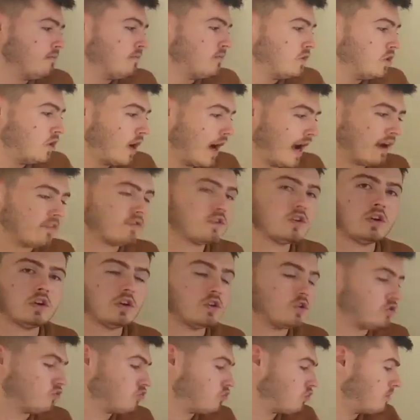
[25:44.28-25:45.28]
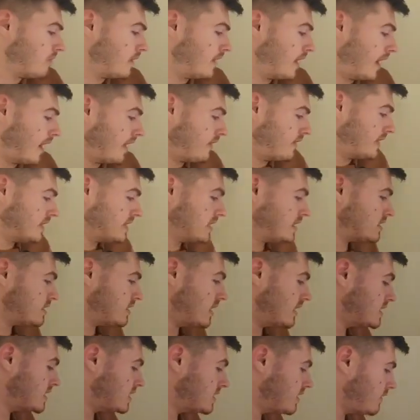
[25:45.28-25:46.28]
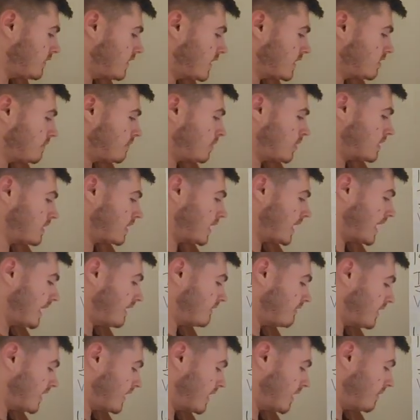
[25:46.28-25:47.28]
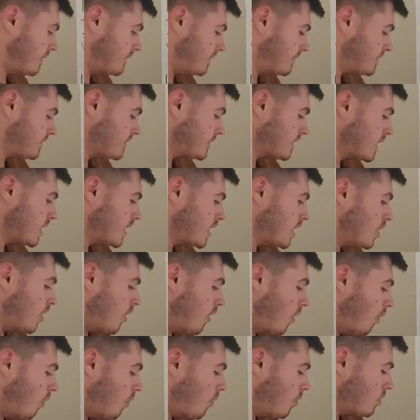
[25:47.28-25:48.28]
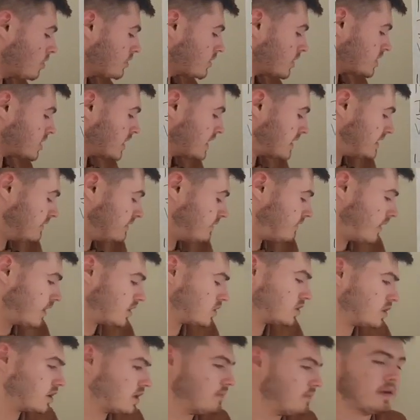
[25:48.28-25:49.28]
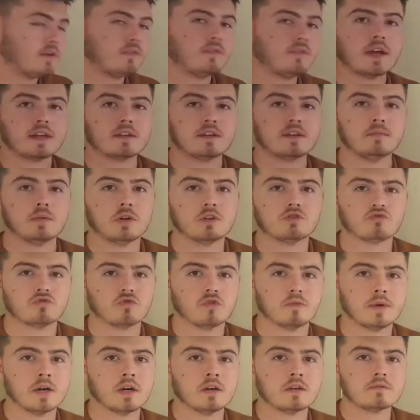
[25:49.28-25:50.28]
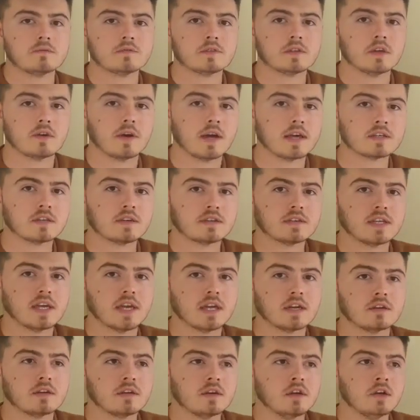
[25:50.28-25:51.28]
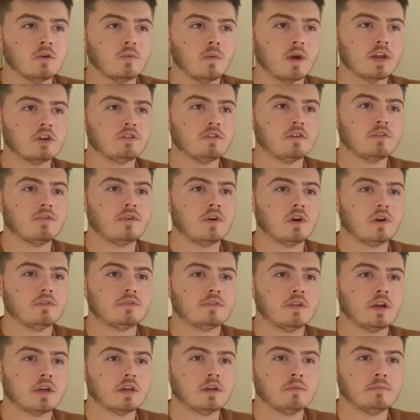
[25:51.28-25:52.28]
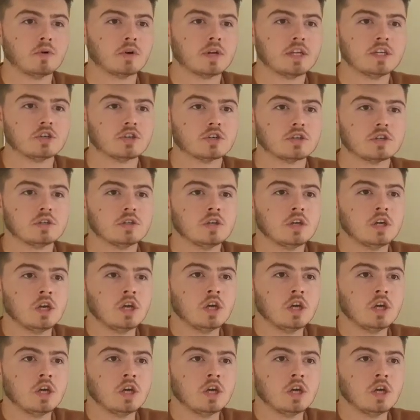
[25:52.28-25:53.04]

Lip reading: you have to look at the trauma there, and this is the final point that I have here. All digestive function can be affected by trauma. So as I said, when you're in fight or flight, your body just